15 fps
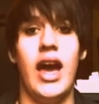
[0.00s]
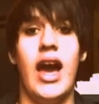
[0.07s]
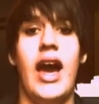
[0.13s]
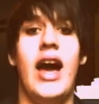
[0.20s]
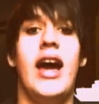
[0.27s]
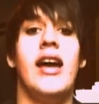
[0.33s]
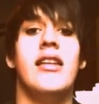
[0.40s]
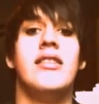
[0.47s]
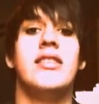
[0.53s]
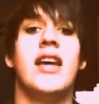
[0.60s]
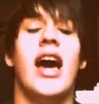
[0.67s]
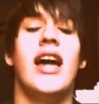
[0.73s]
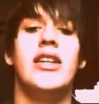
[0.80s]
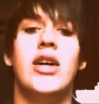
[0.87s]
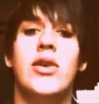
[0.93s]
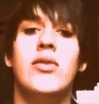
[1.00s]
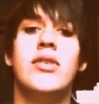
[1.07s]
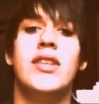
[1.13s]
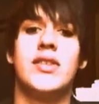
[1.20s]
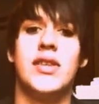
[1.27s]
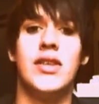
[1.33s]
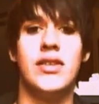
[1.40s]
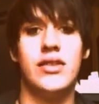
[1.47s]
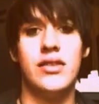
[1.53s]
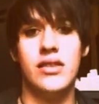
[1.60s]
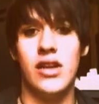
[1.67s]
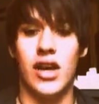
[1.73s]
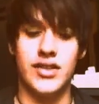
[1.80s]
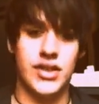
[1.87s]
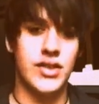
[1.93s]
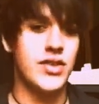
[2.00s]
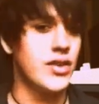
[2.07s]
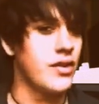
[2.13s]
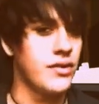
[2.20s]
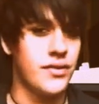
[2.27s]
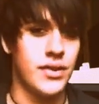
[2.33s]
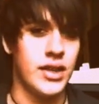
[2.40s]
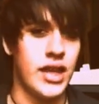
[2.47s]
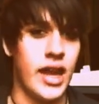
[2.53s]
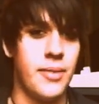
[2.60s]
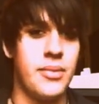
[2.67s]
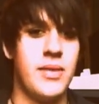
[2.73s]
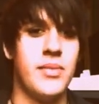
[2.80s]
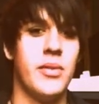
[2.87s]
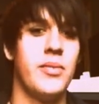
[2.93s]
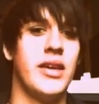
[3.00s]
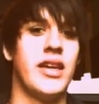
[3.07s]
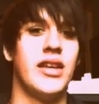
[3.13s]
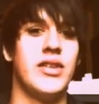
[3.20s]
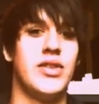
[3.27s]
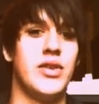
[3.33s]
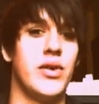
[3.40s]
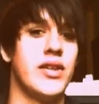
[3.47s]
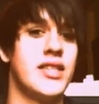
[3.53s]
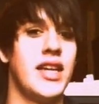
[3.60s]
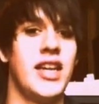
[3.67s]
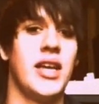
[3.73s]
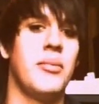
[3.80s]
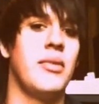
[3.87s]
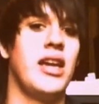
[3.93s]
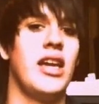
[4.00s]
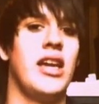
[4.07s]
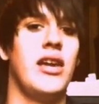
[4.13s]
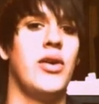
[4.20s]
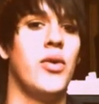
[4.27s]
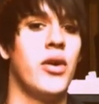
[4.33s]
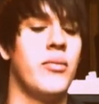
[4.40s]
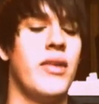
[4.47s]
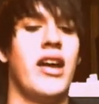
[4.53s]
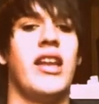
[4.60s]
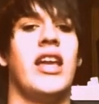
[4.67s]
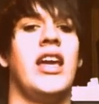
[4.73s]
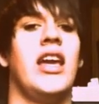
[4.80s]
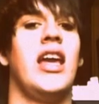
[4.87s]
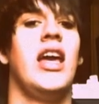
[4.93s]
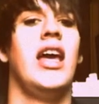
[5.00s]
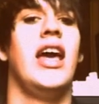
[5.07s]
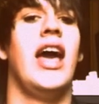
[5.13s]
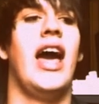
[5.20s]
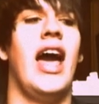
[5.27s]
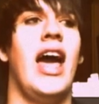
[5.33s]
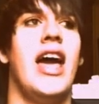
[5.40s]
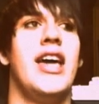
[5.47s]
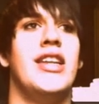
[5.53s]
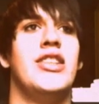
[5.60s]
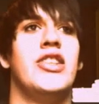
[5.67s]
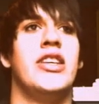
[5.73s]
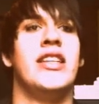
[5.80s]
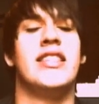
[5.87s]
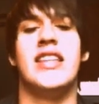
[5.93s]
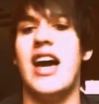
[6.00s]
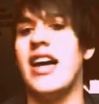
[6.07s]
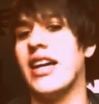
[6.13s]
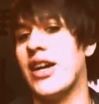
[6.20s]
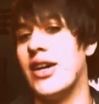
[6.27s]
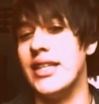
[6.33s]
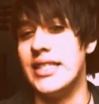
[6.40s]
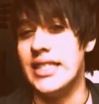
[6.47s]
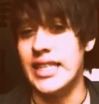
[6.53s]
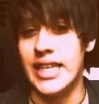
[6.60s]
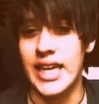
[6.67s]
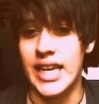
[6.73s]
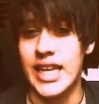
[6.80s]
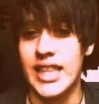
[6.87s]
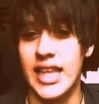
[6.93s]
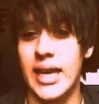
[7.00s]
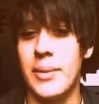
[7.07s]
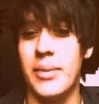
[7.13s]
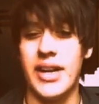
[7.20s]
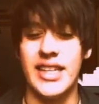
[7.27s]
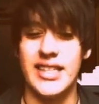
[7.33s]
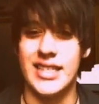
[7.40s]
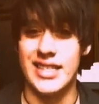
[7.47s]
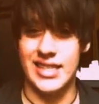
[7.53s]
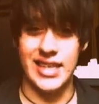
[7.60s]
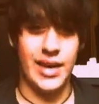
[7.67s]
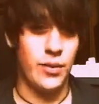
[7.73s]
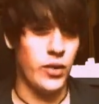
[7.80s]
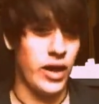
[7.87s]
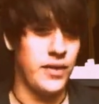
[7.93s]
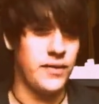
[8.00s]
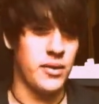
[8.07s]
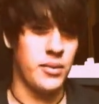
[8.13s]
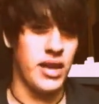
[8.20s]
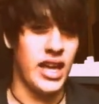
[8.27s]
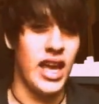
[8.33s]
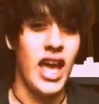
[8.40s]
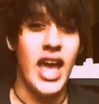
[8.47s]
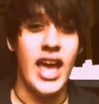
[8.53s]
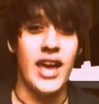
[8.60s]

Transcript: And I know this could cause concern for a lot of people because you're sending me your money and it's not guaranteeing anything, but it's the same way for me.